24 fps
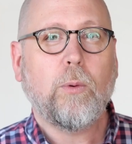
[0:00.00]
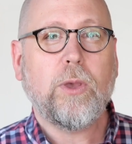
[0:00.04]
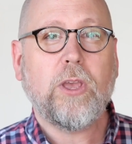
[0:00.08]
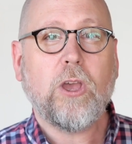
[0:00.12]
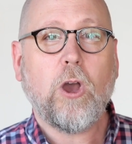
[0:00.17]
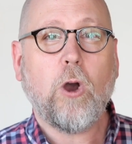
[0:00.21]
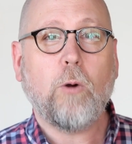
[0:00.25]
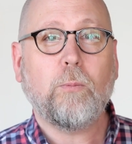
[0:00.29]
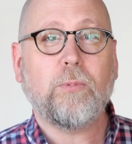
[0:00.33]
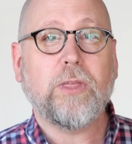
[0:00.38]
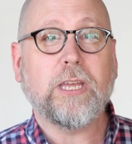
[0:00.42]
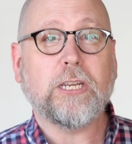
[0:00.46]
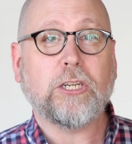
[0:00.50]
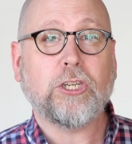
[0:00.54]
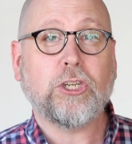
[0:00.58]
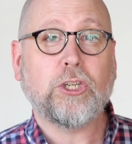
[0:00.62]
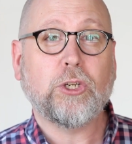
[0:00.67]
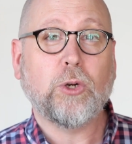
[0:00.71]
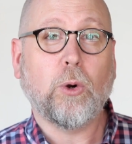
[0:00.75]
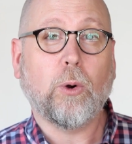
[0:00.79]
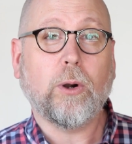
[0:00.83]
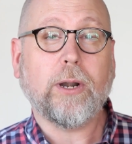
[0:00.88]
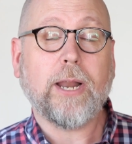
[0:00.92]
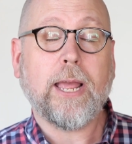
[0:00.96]
We hope this
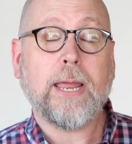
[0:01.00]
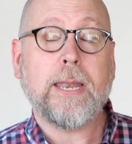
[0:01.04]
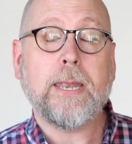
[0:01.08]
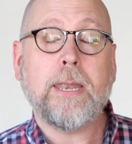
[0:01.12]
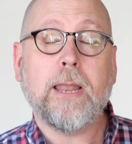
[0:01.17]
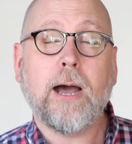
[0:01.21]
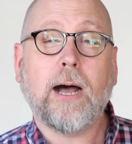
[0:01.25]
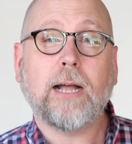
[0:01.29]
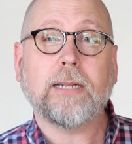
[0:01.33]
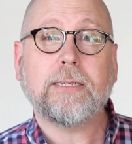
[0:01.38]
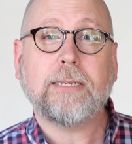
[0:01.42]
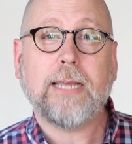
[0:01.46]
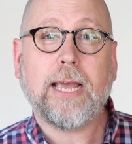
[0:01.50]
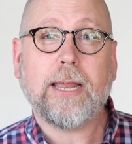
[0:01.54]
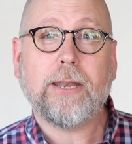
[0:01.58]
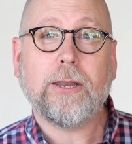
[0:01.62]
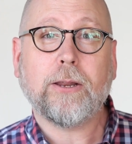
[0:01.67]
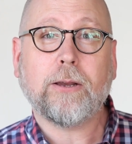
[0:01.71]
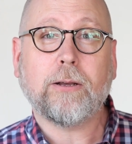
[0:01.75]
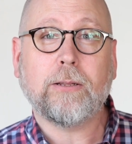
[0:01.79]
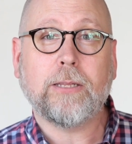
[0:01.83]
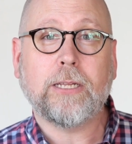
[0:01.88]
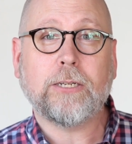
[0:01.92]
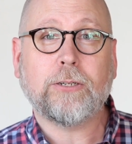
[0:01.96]
short and
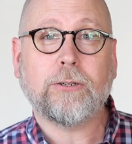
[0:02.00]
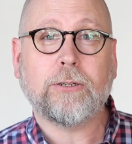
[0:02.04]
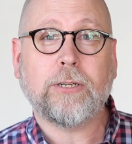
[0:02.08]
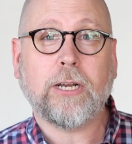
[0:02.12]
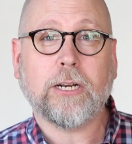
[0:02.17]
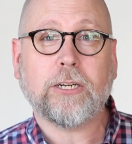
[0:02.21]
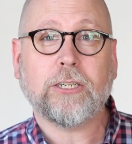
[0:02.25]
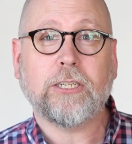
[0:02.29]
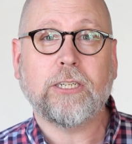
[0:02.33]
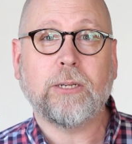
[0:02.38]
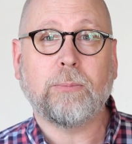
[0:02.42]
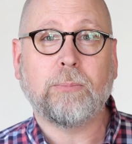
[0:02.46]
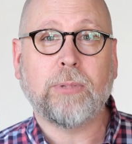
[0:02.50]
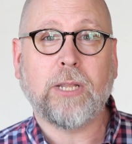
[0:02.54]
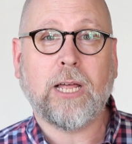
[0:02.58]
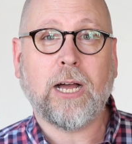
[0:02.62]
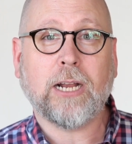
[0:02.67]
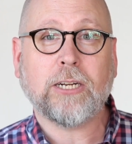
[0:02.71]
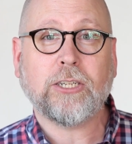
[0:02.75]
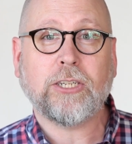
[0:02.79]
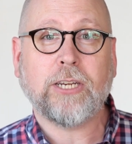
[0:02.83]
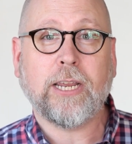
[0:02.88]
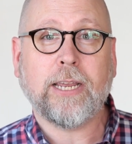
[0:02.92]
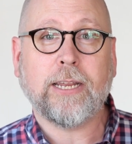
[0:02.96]
non-technical introduction to
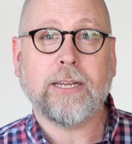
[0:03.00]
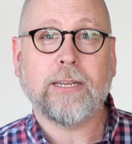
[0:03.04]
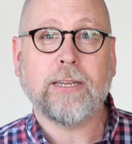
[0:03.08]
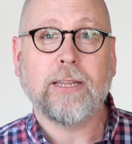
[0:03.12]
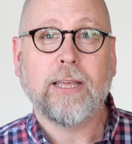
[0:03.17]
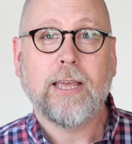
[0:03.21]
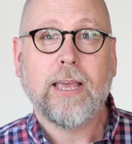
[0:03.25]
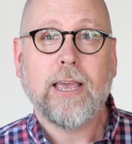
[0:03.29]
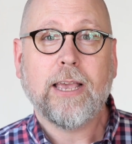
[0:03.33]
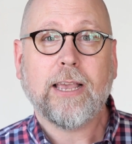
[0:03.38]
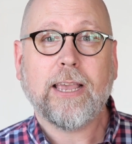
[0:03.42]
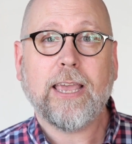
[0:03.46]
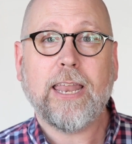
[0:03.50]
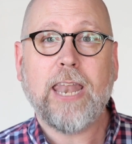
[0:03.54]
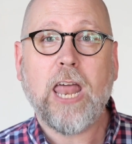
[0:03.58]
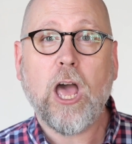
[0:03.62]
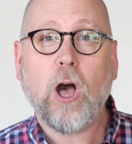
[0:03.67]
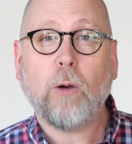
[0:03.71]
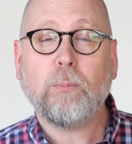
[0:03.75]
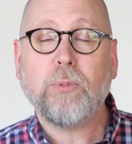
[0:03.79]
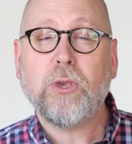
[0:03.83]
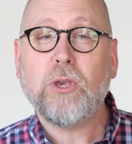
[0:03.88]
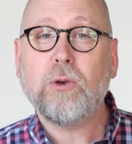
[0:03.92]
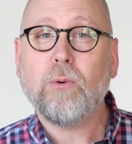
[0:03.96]
blockchain can
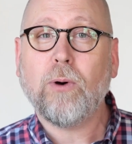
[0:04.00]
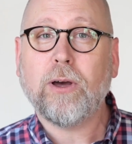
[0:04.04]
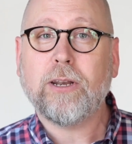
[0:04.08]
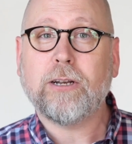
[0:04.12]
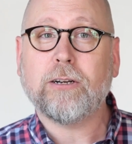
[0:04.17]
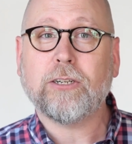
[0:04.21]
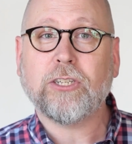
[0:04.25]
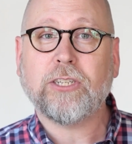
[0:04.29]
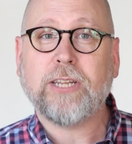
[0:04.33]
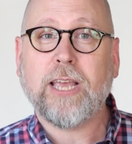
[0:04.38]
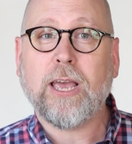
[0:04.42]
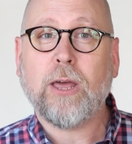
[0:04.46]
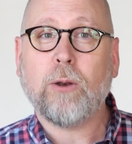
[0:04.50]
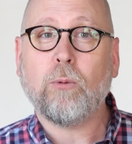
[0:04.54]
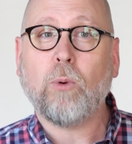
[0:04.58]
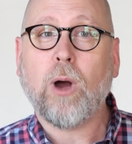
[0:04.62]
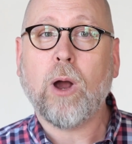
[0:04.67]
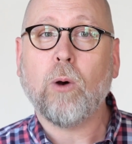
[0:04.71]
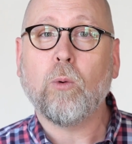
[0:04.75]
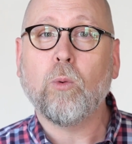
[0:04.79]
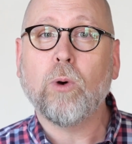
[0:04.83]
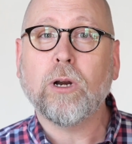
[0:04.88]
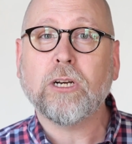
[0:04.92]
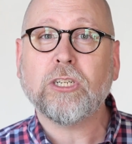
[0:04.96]
help you understand
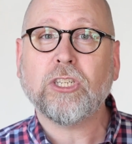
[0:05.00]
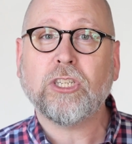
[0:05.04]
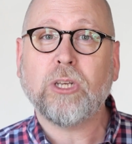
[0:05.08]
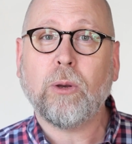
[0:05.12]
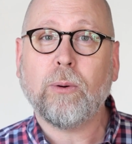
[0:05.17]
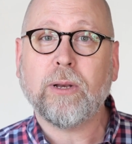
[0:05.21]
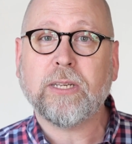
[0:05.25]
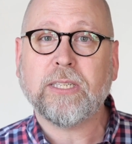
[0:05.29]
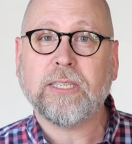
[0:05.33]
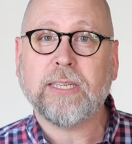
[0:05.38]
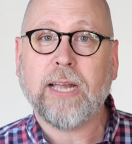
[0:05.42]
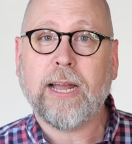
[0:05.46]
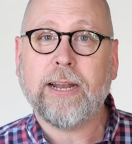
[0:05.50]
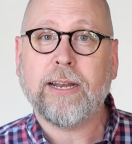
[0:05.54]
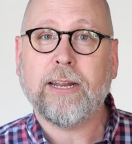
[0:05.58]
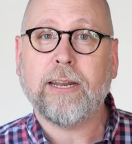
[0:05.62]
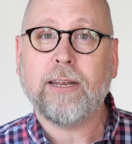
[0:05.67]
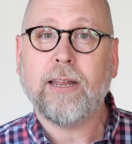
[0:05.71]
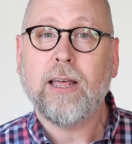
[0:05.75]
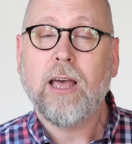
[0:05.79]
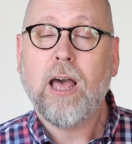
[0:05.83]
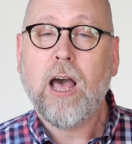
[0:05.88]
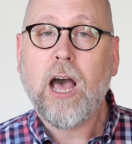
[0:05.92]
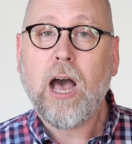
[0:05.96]
why we're so
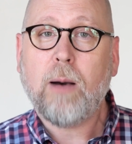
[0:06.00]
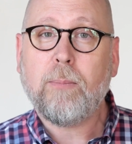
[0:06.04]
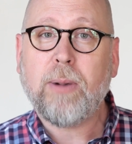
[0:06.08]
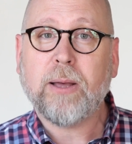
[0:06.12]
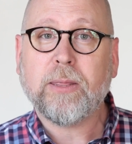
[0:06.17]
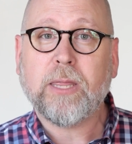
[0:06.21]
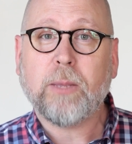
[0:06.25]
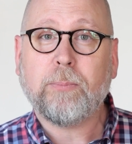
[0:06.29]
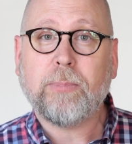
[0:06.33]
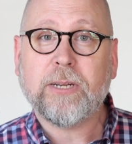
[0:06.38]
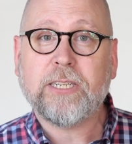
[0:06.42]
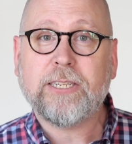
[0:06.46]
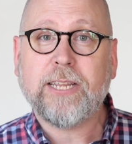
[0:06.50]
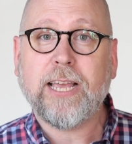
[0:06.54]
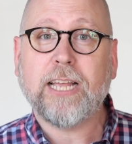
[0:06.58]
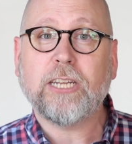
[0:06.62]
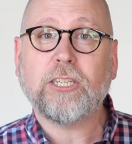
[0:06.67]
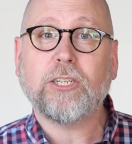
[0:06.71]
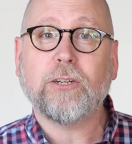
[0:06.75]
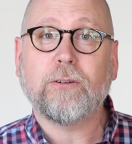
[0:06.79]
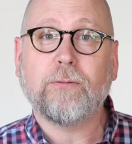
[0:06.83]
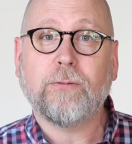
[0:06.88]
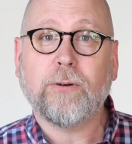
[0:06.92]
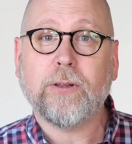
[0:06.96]
excited about the
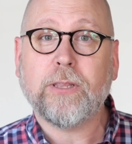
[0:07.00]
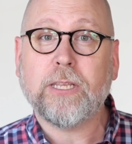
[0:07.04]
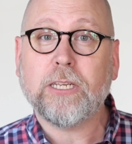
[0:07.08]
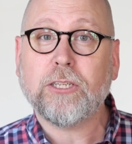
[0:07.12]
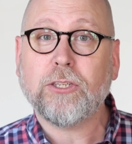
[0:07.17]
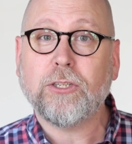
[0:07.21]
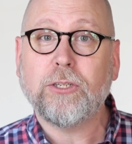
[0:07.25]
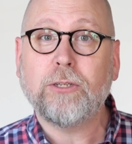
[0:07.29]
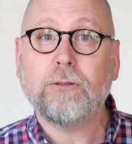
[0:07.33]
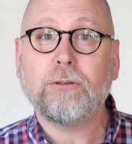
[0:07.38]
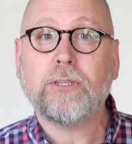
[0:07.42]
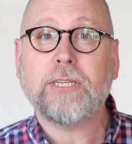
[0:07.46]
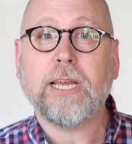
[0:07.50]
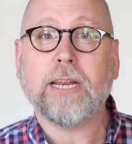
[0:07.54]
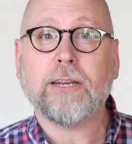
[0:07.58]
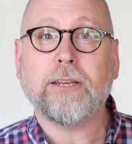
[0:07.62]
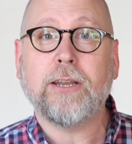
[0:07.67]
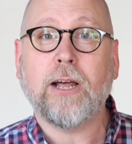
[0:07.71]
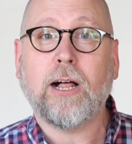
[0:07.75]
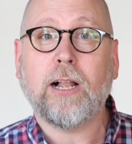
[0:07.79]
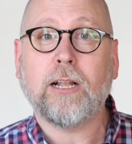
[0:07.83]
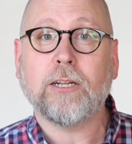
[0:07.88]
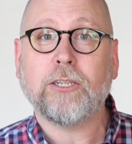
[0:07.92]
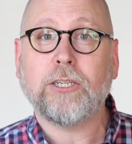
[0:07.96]
potential for this new
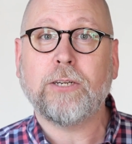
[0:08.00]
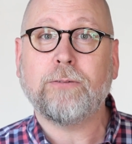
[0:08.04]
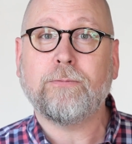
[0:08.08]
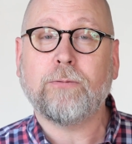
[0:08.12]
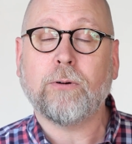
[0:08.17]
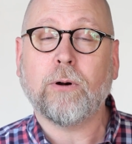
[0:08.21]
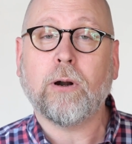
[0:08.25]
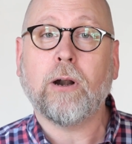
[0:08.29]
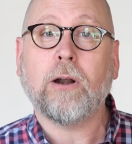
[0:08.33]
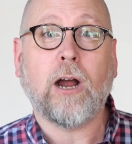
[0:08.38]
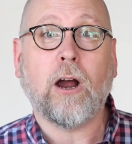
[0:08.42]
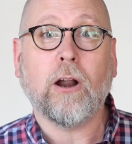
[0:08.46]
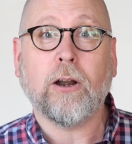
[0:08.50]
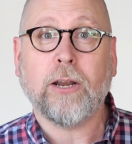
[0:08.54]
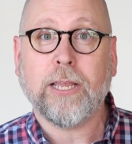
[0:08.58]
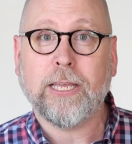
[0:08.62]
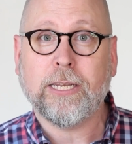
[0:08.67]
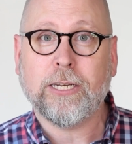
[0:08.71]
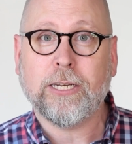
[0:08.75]
technology for our